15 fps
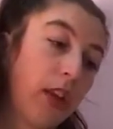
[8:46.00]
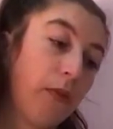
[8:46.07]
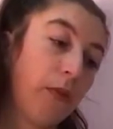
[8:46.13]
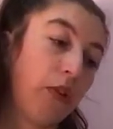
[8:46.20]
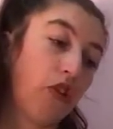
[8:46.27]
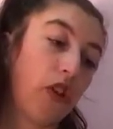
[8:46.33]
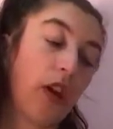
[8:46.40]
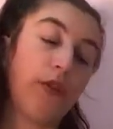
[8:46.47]

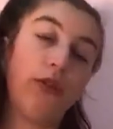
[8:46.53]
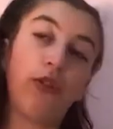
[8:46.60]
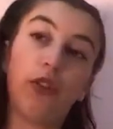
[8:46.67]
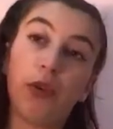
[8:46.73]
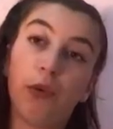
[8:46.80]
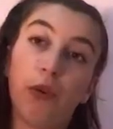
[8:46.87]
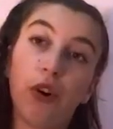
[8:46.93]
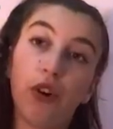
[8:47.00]
which goes
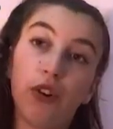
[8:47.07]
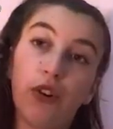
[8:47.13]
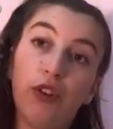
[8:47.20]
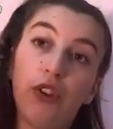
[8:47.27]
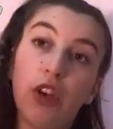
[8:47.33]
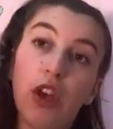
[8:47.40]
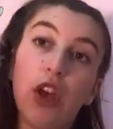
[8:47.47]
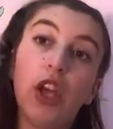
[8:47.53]

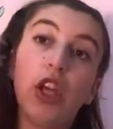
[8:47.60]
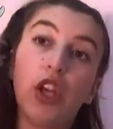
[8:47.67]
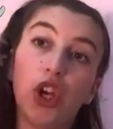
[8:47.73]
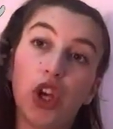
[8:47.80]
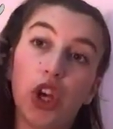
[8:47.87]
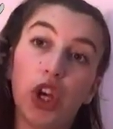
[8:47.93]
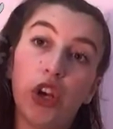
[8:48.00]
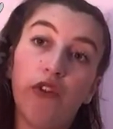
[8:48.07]
towards
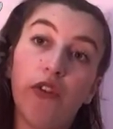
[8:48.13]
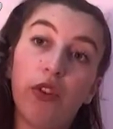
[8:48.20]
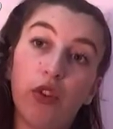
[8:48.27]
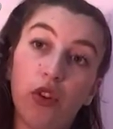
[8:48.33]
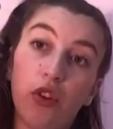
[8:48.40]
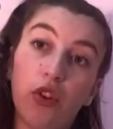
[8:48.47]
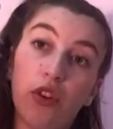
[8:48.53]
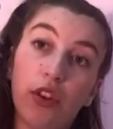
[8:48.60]
your
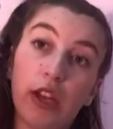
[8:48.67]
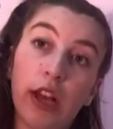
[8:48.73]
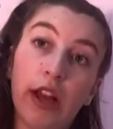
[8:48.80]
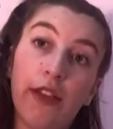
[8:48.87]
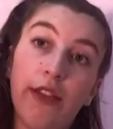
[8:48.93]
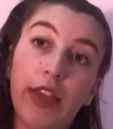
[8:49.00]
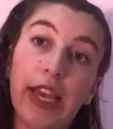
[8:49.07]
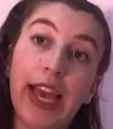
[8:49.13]
results
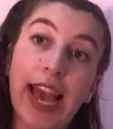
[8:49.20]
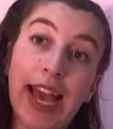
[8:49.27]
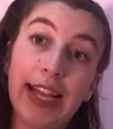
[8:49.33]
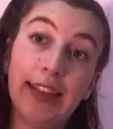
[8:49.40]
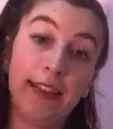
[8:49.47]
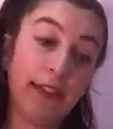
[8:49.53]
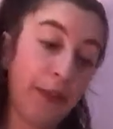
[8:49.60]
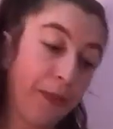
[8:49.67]
at the
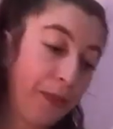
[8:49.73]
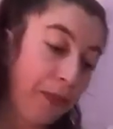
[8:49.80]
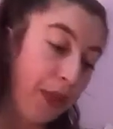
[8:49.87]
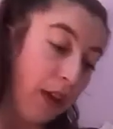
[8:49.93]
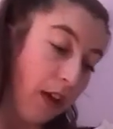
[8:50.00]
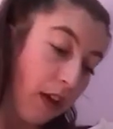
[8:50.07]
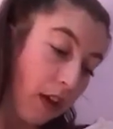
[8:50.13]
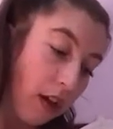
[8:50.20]
end.
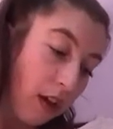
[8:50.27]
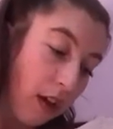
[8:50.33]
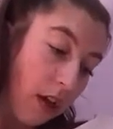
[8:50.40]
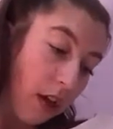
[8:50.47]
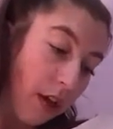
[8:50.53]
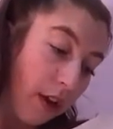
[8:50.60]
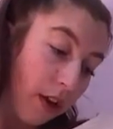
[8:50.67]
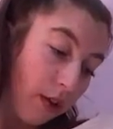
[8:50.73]

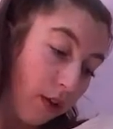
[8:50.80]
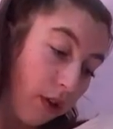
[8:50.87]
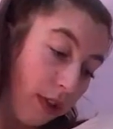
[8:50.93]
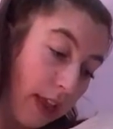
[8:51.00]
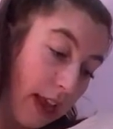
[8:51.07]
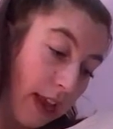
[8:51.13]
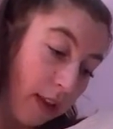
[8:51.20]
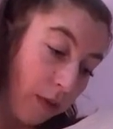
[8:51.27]
So
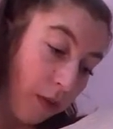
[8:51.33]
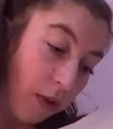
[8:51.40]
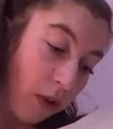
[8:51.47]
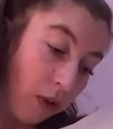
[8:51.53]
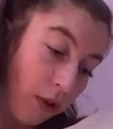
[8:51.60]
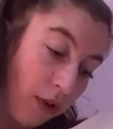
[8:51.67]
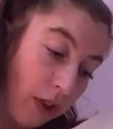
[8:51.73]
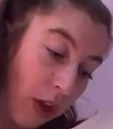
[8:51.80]
then we
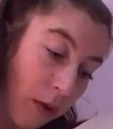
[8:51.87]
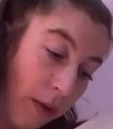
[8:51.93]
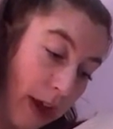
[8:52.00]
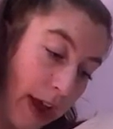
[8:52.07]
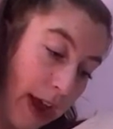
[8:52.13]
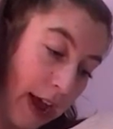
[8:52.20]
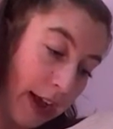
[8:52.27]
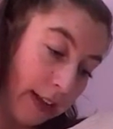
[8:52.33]
also
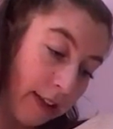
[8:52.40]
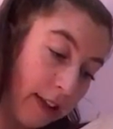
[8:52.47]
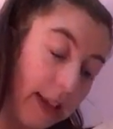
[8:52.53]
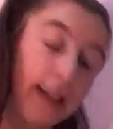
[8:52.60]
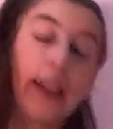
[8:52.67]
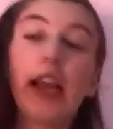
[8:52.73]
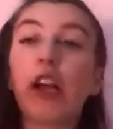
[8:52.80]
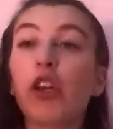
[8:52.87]
had
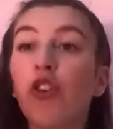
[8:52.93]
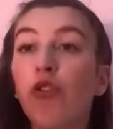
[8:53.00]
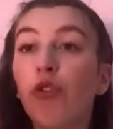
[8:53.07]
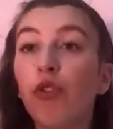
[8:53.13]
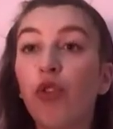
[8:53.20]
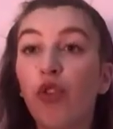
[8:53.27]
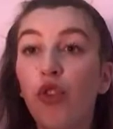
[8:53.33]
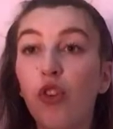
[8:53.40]

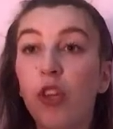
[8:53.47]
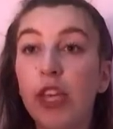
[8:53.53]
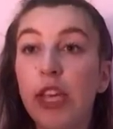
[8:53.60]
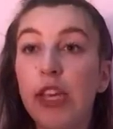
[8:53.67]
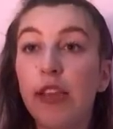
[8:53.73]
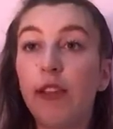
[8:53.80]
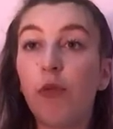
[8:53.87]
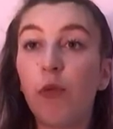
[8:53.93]
contextual
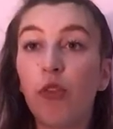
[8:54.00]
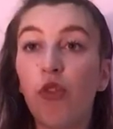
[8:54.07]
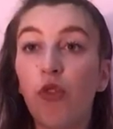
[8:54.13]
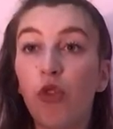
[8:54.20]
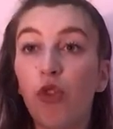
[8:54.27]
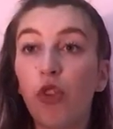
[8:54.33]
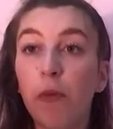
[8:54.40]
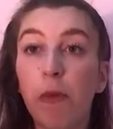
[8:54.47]
studies, which
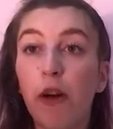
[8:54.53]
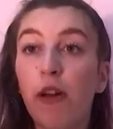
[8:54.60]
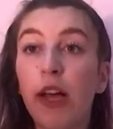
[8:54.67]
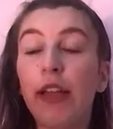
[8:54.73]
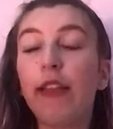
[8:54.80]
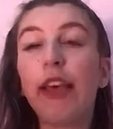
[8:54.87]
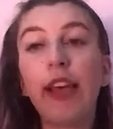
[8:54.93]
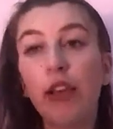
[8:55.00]
was about
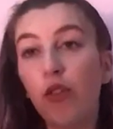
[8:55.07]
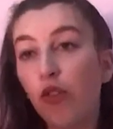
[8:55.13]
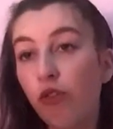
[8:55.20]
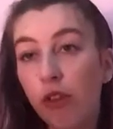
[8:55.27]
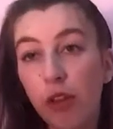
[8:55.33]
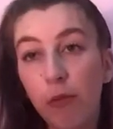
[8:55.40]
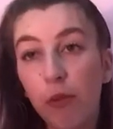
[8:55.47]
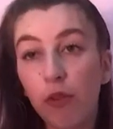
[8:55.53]
like the
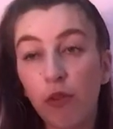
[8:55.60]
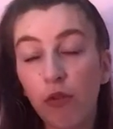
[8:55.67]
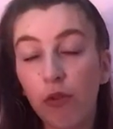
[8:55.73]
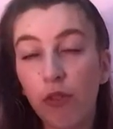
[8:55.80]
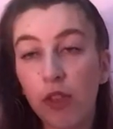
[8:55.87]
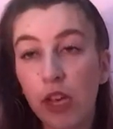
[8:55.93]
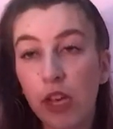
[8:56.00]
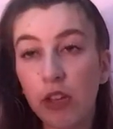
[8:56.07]
history of
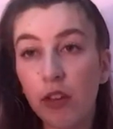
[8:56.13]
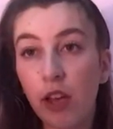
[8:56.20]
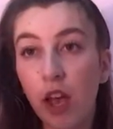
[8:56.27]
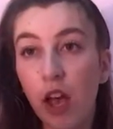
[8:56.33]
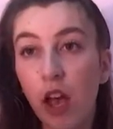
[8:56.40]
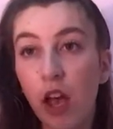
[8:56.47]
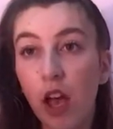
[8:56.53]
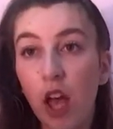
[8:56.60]
musical
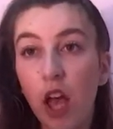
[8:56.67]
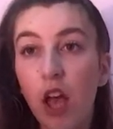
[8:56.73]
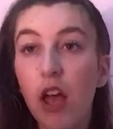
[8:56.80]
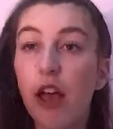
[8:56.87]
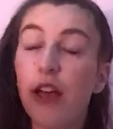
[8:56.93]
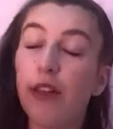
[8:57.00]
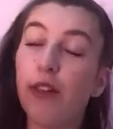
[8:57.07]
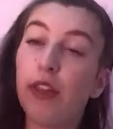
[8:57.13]
theatre
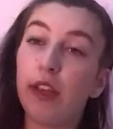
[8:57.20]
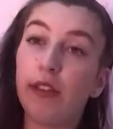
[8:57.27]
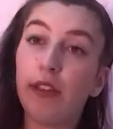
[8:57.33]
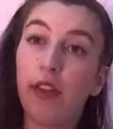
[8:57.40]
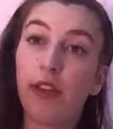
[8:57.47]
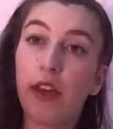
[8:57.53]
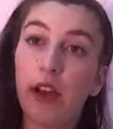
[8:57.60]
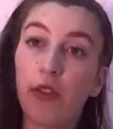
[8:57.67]
and things
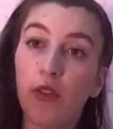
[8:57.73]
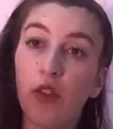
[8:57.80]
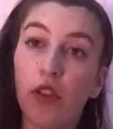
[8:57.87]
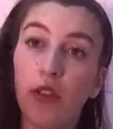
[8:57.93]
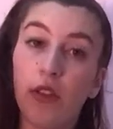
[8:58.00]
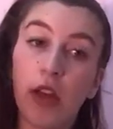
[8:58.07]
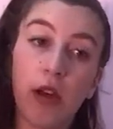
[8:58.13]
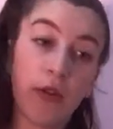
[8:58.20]
like that.
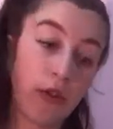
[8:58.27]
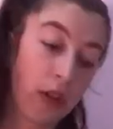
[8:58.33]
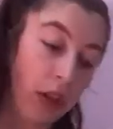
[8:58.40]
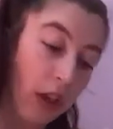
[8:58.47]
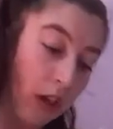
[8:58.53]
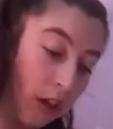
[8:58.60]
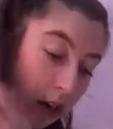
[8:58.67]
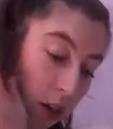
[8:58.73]
So that was
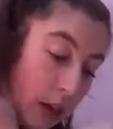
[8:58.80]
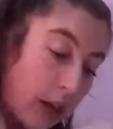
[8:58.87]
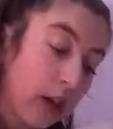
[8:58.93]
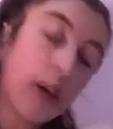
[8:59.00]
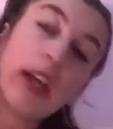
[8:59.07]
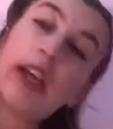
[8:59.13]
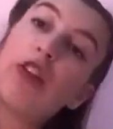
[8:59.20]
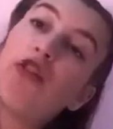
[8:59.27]
an
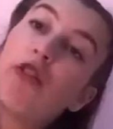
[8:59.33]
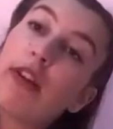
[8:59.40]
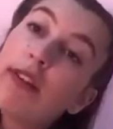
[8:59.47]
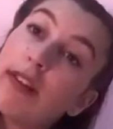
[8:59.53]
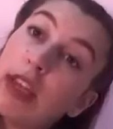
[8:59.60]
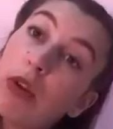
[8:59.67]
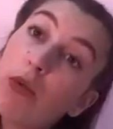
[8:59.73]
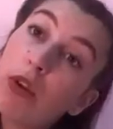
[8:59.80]

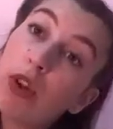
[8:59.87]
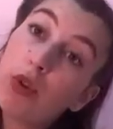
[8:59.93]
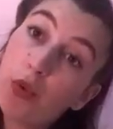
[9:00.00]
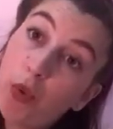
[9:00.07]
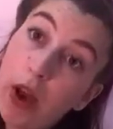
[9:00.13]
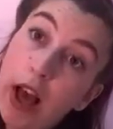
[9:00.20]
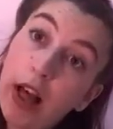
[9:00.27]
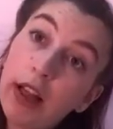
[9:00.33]
interesting one
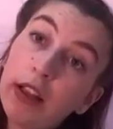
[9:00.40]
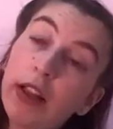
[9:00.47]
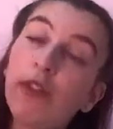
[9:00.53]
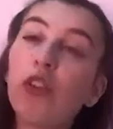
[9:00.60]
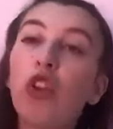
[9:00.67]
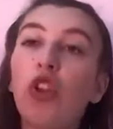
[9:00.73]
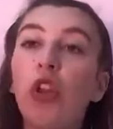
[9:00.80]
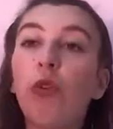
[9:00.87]
as well. And you
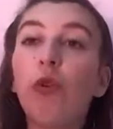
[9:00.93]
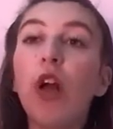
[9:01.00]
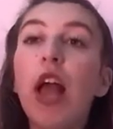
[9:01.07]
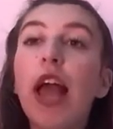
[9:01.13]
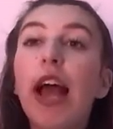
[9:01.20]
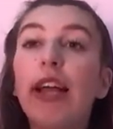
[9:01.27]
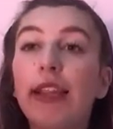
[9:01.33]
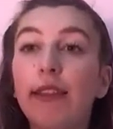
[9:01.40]
have to do
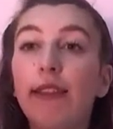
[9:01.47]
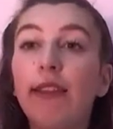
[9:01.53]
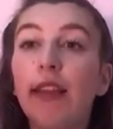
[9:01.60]
an